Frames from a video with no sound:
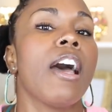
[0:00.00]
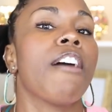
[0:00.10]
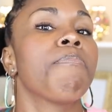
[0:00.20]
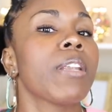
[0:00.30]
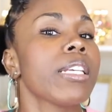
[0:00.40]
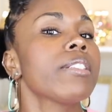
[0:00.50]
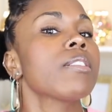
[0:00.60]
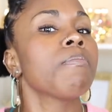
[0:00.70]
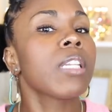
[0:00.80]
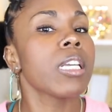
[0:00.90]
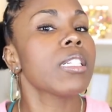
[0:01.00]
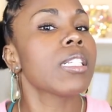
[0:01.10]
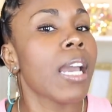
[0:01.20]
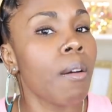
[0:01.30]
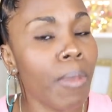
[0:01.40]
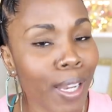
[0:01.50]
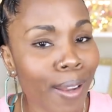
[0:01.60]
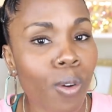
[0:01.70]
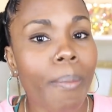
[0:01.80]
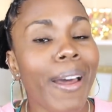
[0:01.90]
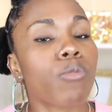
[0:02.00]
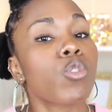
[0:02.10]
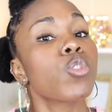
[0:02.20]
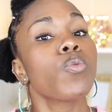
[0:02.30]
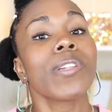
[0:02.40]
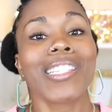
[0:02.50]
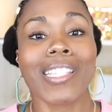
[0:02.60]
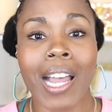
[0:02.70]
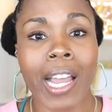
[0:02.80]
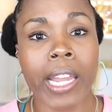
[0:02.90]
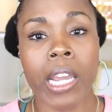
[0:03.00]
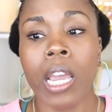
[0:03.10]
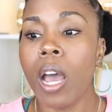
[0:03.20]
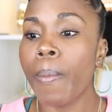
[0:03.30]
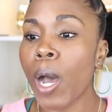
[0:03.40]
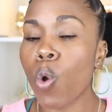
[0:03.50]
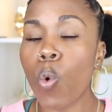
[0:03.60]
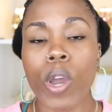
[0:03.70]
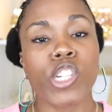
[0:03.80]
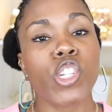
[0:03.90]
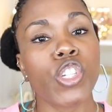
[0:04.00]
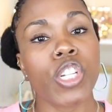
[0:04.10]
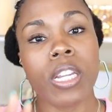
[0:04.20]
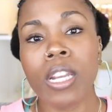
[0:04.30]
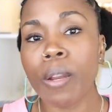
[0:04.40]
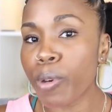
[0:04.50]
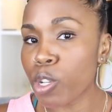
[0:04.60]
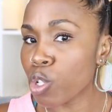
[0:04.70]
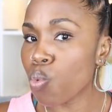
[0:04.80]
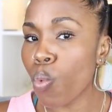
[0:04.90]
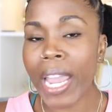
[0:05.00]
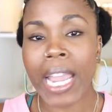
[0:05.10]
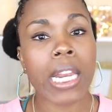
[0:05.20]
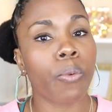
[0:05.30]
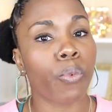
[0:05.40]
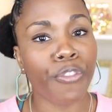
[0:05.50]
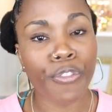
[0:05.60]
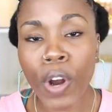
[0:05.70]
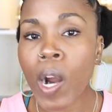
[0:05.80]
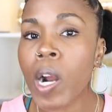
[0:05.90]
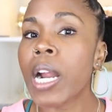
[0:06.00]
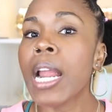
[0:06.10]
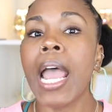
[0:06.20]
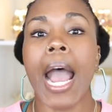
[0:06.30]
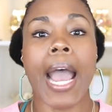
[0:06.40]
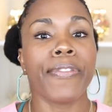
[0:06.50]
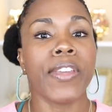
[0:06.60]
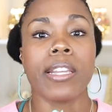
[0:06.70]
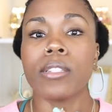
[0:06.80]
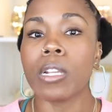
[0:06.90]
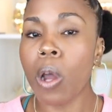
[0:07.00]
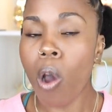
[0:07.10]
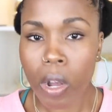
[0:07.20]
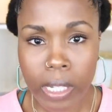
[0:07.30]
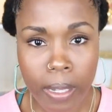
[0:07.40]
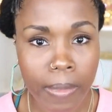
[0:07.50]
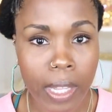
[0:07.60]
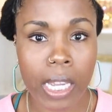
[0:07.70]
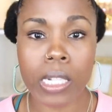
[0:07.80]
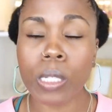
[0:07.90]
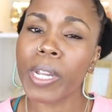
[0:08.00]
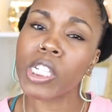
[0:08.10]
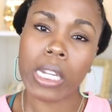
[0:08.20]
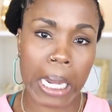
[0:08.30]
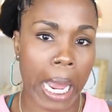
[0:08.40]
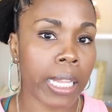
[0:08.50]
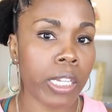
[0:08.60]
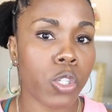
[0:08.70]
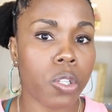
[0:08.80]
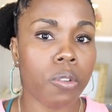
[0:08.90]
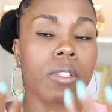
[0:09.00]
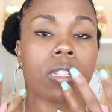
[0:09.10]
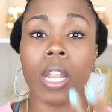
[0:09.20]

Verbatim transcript: I've placed some links down below about suicide, about question, persuade, and refer I think it's an awesome thing, especially college students.